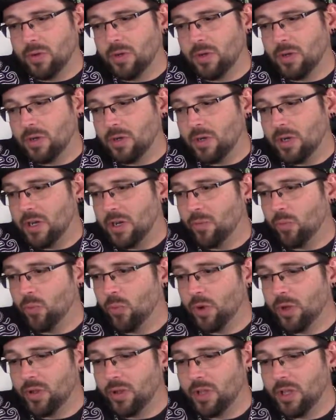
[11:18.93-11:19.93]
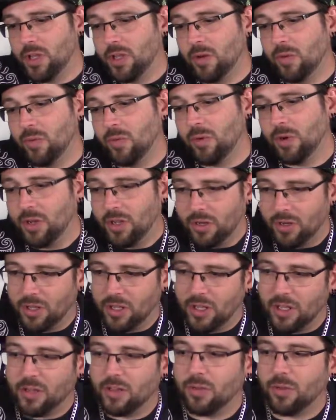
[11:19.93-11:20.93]
I really need to
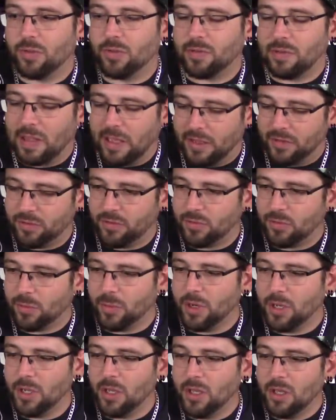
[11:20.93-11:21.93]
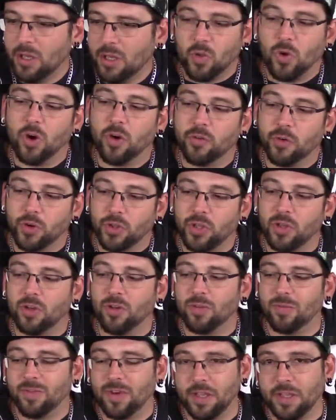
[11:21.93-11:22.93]
get those last 3,
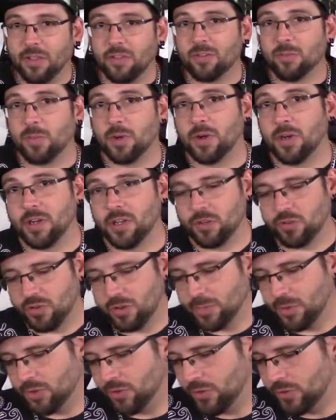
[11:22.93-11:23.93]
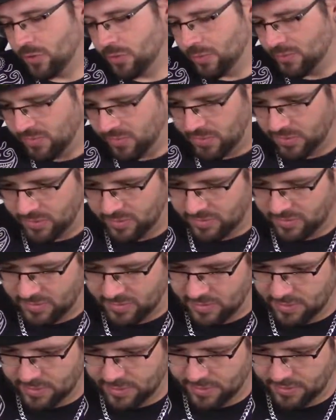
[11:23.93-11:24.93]
Overkill, Viking Spawn, and Tremor 2 for this
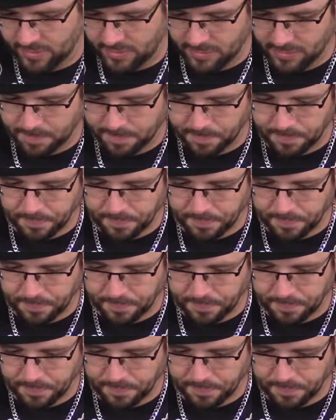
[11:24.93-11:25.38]
series.